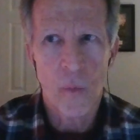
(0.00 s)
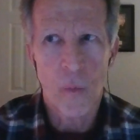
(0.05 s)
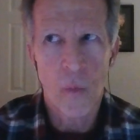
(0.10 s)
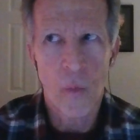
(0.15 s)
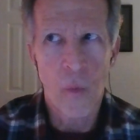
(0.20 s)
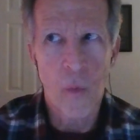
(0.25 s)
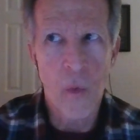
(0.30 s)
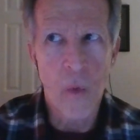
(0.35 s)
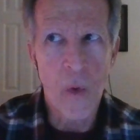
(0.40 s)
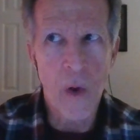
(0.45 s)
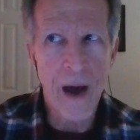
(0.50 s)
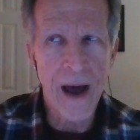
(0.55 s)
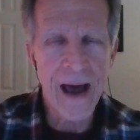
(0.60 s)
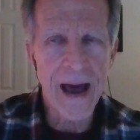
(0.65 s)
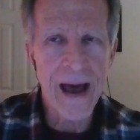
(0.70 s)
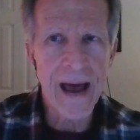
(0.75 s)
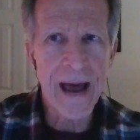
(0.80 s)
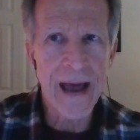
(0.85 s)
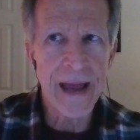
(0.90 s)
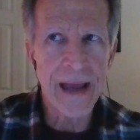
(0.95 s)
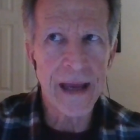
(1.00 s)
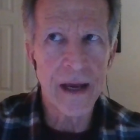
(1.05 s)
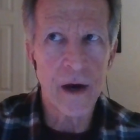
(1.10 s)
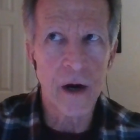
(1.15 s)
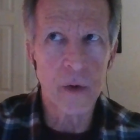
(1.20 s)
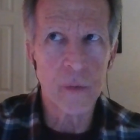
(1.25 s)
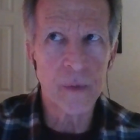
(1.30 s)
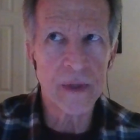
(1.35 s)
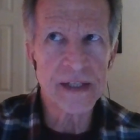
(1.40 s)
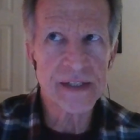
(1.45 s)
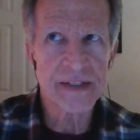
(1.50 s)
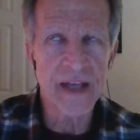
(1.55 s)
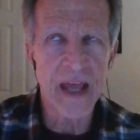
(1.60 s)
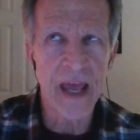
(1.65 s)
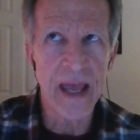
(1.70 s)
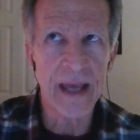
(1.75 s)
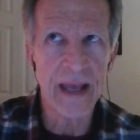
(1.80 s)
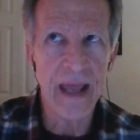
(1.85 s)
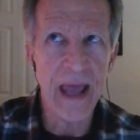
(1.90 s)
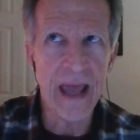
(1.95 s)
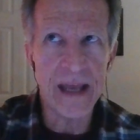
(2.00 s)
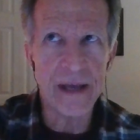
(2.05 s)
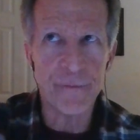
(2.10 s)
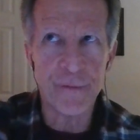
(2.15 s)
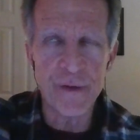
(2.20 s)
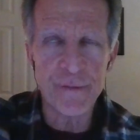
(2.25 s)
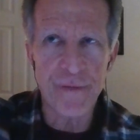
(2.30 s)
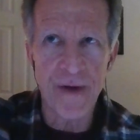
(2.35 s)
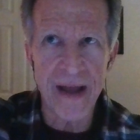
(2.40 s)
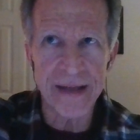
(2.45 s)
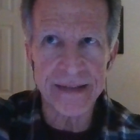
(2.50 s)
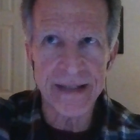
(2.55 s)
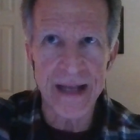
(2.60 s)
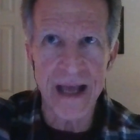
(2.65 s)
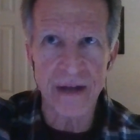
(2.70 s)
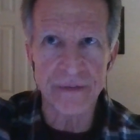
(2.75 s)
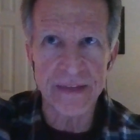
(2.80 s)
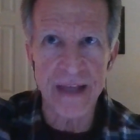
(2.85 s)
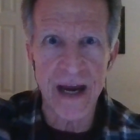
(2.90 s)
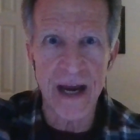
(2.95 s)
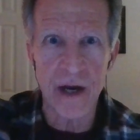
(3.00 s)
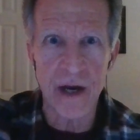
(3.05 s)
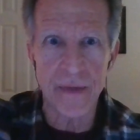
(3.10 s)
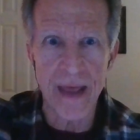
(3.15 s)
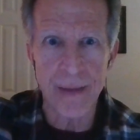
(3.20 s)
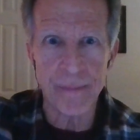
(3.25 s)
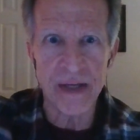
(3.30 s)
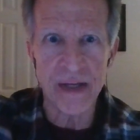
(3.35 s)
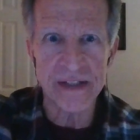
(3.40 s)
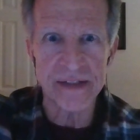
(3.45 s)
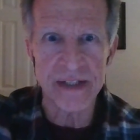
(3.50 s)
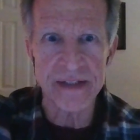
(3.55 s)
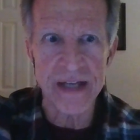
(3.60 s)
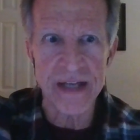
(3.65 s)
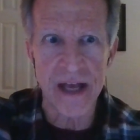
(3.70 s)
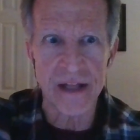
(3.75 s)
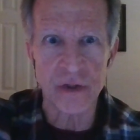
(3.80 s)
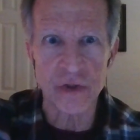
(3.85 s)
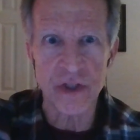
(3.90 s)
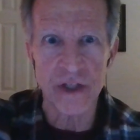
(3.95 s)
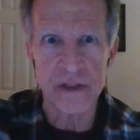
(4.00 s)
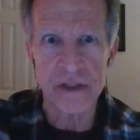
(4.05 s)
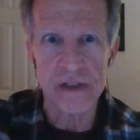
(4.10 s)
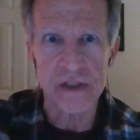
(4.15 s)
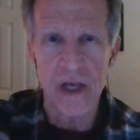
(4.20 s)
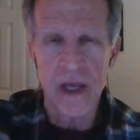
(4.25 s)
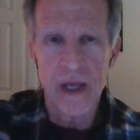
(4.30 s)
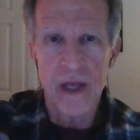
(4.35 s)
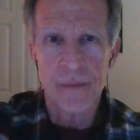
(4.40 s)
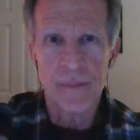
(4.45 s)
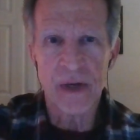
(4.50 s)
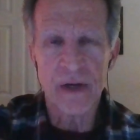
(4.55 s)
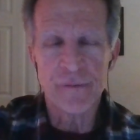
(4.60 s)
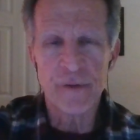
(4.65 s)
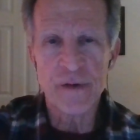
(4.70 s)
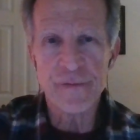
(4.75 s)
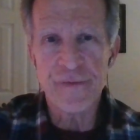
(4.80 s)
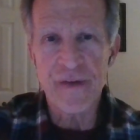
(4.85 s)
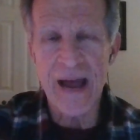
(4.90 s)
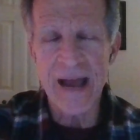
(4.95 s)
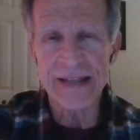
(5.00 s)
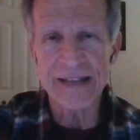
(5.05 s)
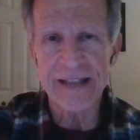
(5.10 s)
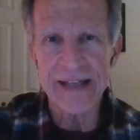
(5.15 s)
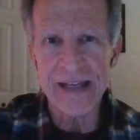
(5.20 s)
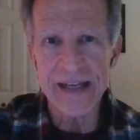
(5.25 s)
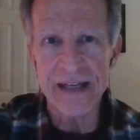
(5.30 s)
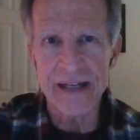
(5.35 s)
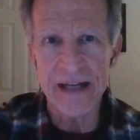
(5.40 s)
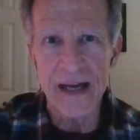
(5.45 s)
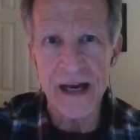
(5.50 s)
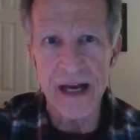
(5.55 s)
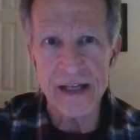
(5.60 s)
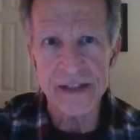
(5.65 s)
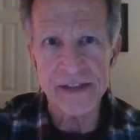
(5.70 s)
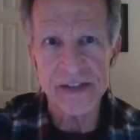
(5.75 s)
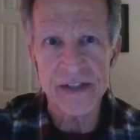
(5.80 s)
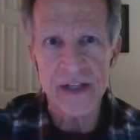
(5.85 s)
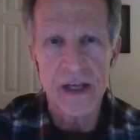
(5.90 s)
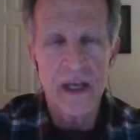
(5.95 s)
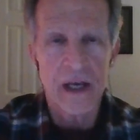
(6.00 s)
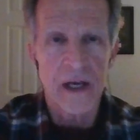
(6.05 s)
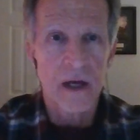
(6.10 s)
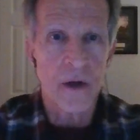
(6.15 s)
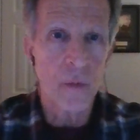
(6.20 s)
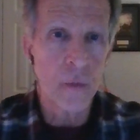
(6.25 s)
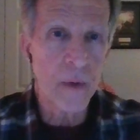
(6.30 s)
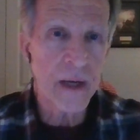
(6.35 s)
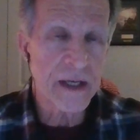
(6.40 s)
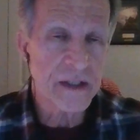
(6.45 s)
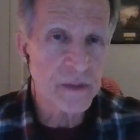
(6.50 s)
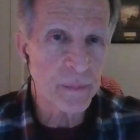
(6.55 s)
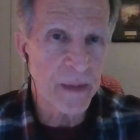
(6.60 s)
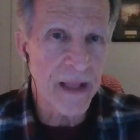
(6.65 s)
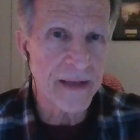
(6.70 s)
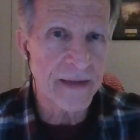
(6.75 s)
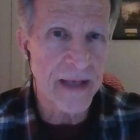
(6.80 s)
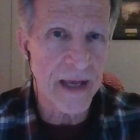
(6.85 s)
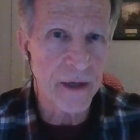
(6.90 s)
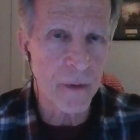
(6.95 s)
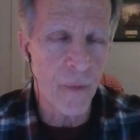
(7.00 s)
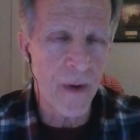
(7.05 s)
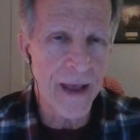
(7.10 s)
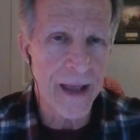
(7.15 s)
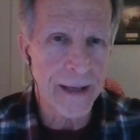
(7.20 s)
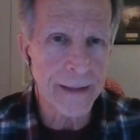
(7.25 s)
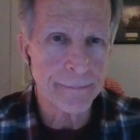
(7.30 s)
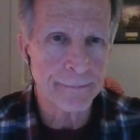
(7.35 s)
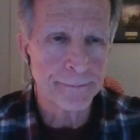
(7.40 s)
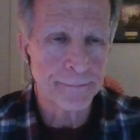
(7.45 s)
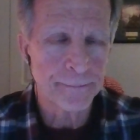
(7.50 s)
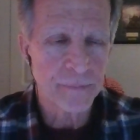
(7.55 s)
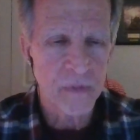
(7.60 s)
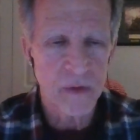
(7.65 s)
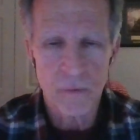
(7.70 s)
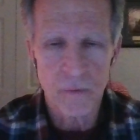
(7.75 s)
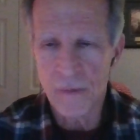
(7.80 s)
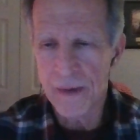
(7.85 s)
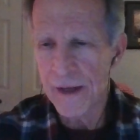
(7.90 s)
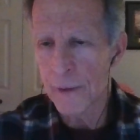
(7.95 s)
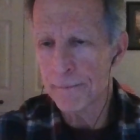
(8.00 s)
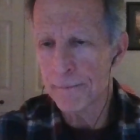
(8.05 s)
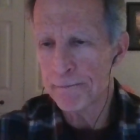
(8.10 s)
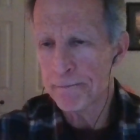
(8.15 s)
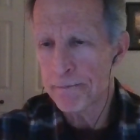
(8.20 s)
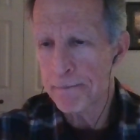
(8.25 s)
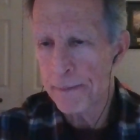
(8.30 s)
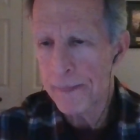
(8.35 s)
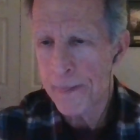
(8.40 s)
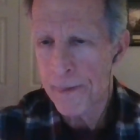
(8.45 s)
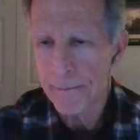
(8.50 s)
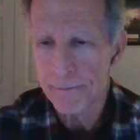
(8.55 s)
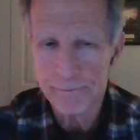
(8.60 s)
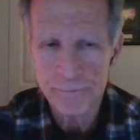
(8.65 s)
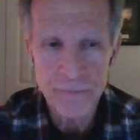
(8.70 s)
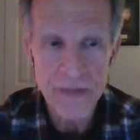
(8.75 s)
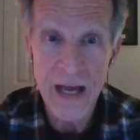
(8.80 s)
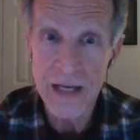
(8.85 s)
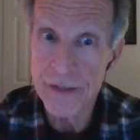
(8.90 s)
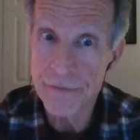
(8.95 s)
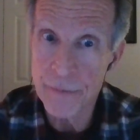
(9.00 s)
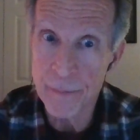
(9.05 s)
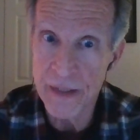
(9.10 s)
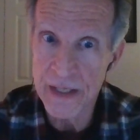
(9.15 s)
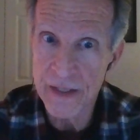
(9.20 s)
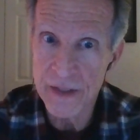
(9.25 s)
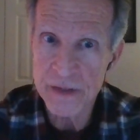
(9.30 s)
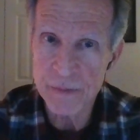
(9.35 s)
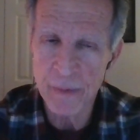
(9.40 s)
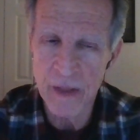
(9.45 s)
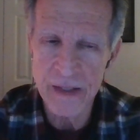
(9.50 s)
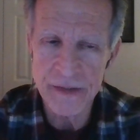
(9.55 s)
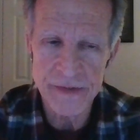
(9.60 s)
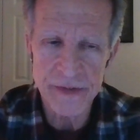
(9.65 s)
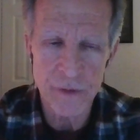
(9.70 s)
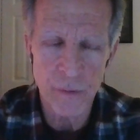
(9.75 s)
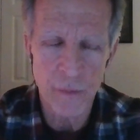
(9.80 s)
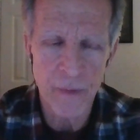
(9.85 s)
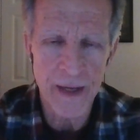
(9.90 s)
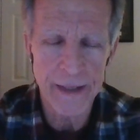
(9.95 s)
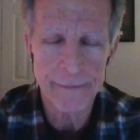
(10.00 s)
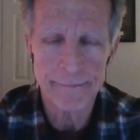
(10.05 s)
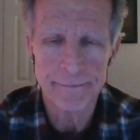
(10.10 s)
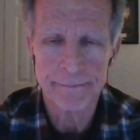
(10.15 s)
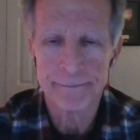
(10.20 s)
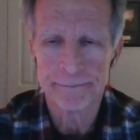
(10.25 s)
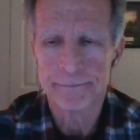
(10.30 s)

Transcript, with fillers: Why are we saying, hey, if we find it out there, that means intelligence. But if we find it in us, we explain that away. Well, not everybody explains it away.